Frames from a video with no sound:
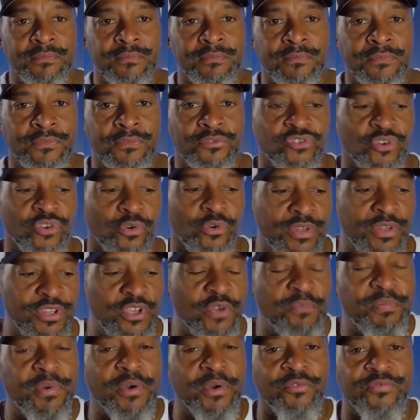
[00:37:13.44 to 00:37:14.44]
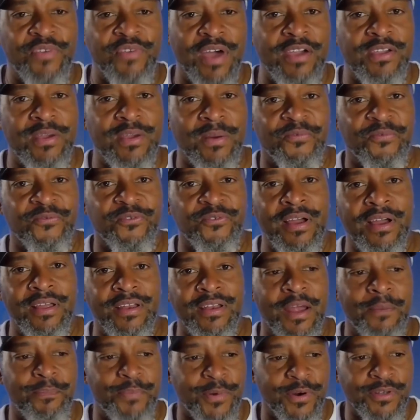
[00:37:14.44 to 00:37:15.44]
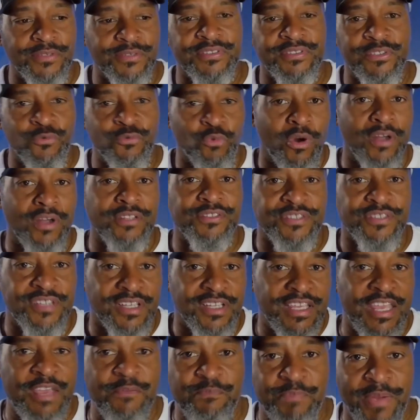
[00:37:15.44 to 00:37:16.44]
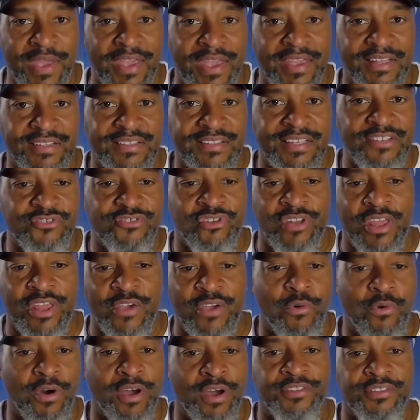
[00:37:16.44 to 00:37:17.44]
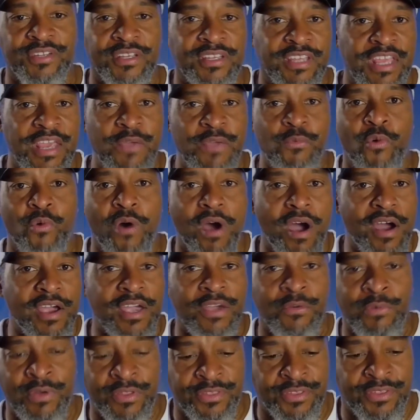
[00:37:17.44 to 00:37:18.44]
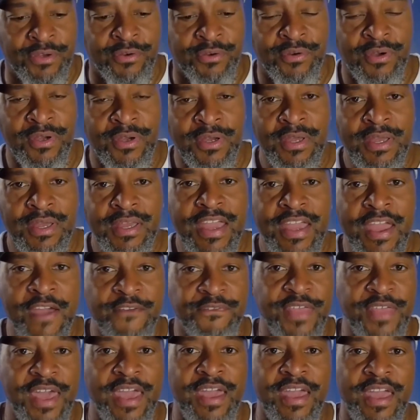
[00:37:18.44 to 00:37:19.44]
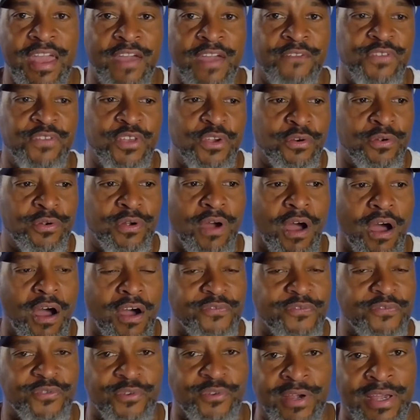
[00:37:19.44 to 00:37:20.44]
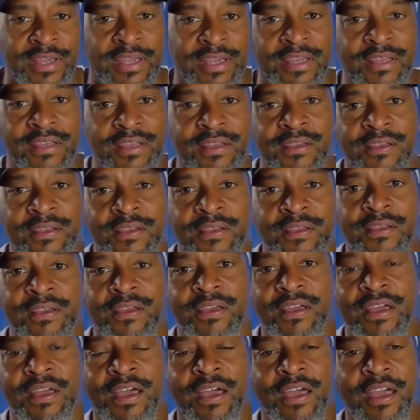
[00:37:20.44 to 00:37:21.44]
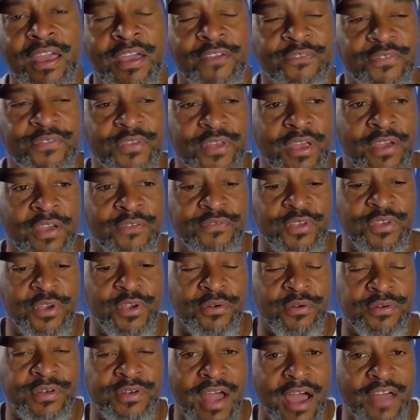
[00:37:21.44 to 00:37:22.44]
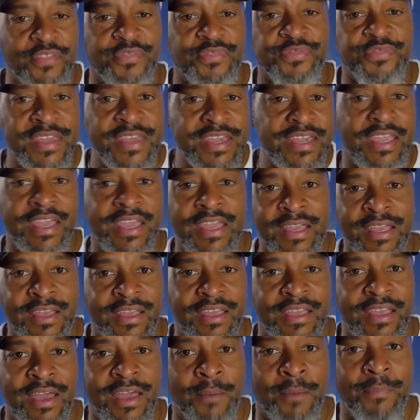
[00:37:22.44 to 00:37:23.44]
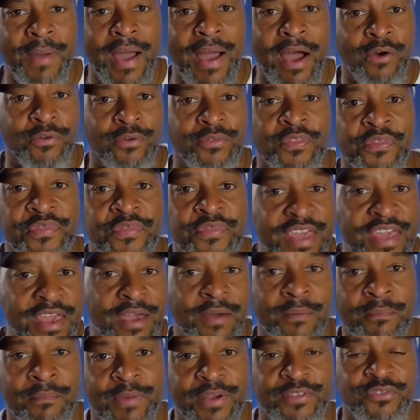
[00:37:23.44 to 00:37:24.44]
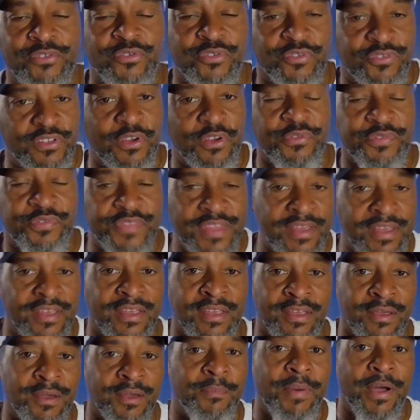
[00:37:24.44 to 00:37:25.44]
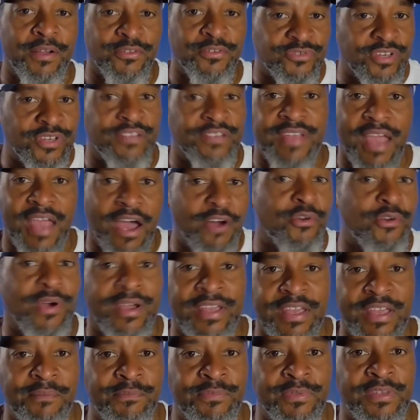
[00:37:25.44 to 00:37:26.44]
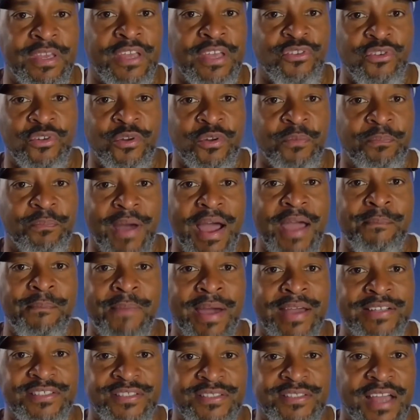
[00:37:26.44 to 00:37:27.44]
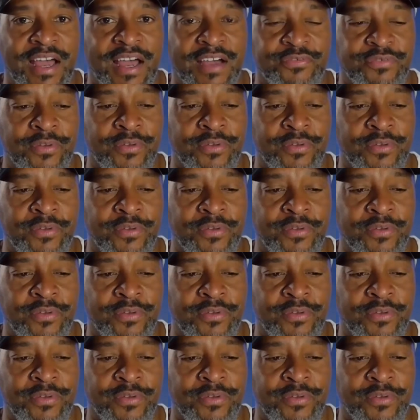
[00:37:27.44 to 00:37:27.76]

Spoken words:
So when you build value up front, a person wants to keep paying attention. They want to keep walking with you. If you're offering, if you're not thinking about them, but you're still thinking about just how do I get you to buy my stuff,